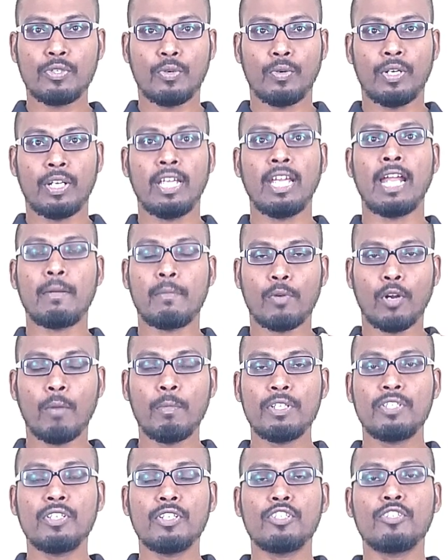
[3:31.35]
Coney and
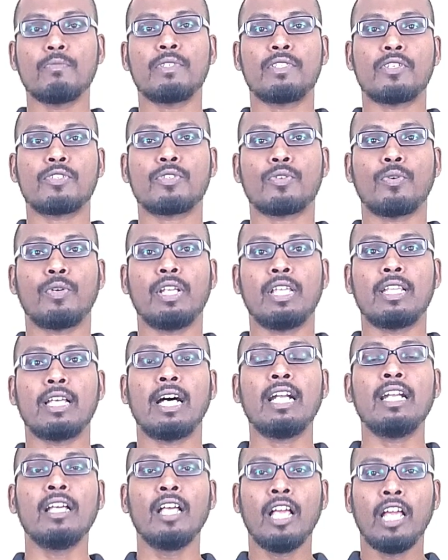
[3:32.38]
promising to Mrs. Coney
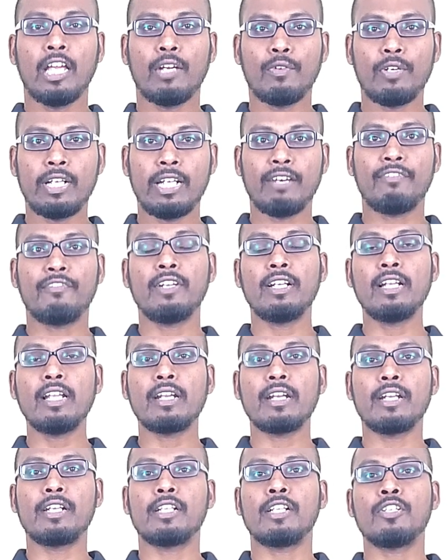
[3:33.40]
that he would definitely
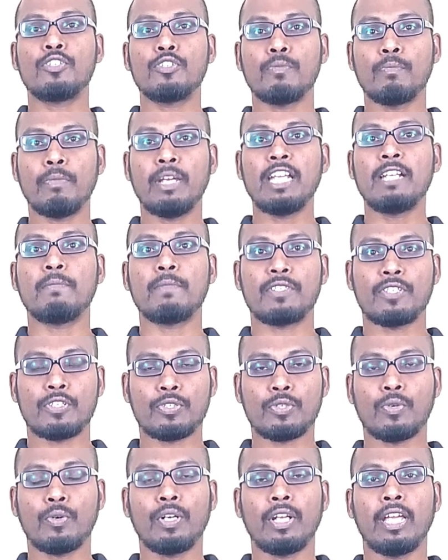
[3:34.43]
return to meet
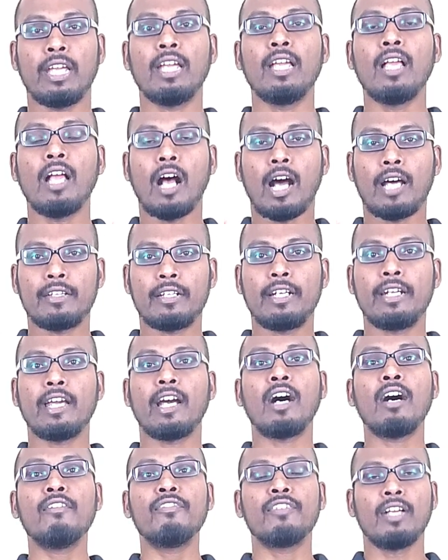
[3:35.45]
Mrs. Coney on the day
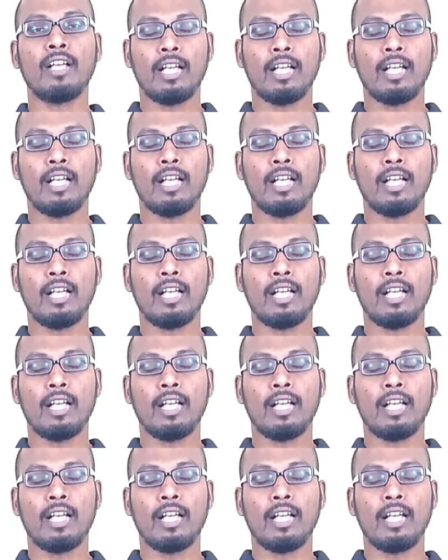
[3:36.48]
of